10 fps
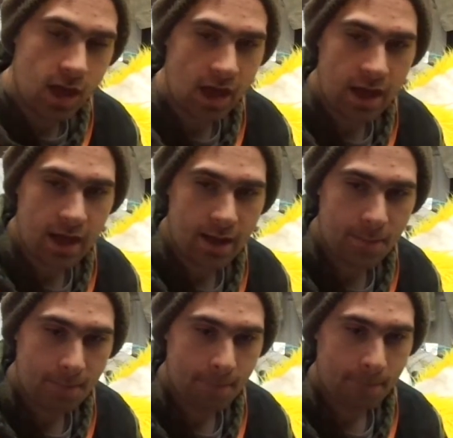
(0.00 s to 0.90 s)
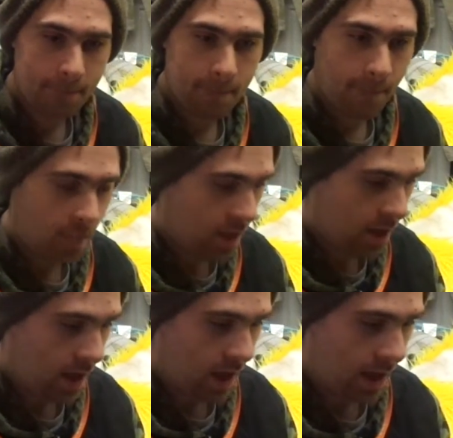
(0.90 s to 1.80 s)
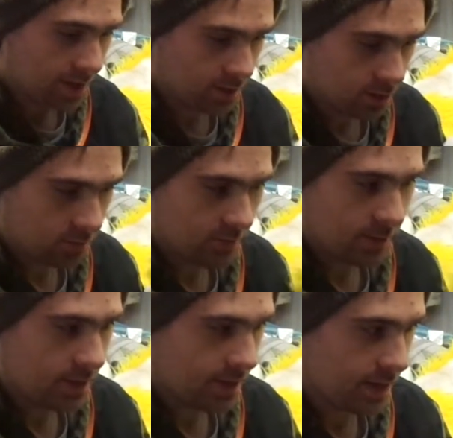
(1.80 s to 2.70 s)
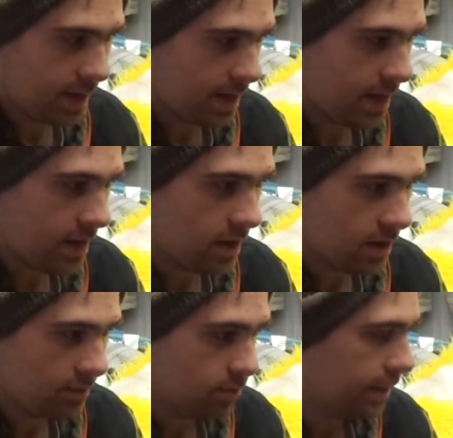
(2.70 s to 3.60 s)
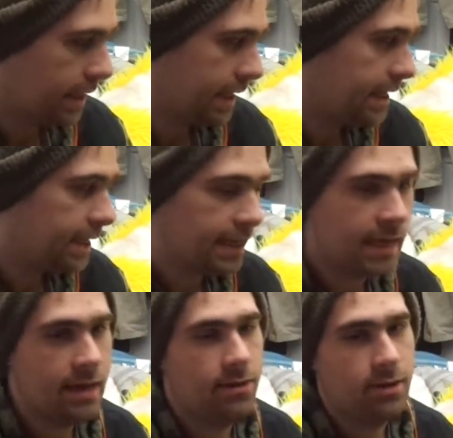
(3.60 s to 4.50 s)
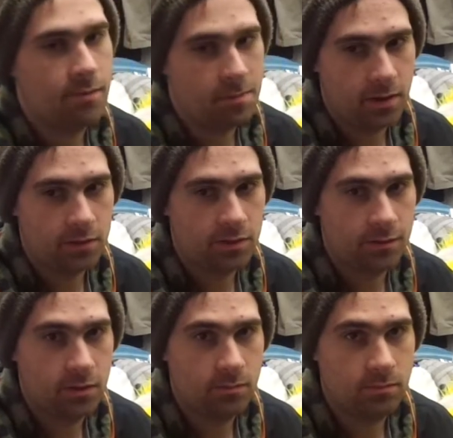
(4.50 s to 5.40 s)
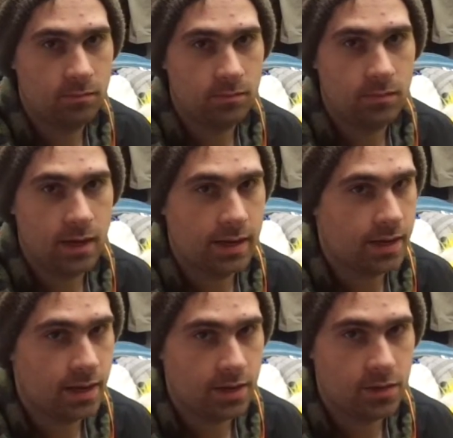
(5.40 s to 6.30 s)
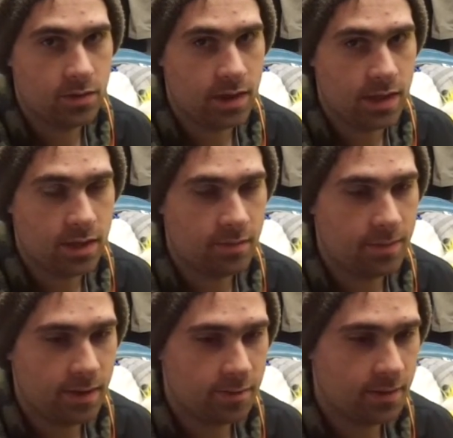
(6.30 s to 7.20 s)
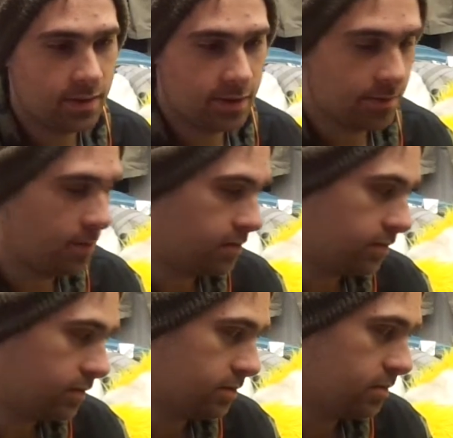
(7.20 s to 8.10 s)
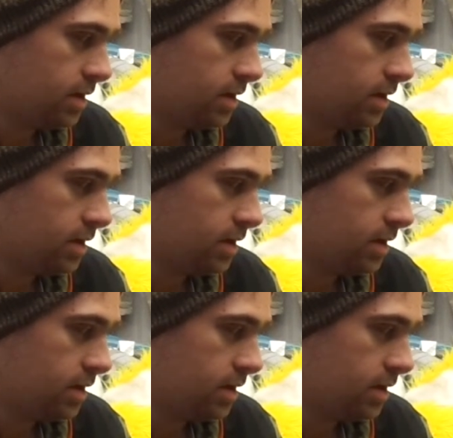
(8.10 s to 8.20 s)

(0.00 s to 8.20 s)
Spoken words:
I sculpted the head completely out of upholstery foam. I did not use any other base besides upholstery foam.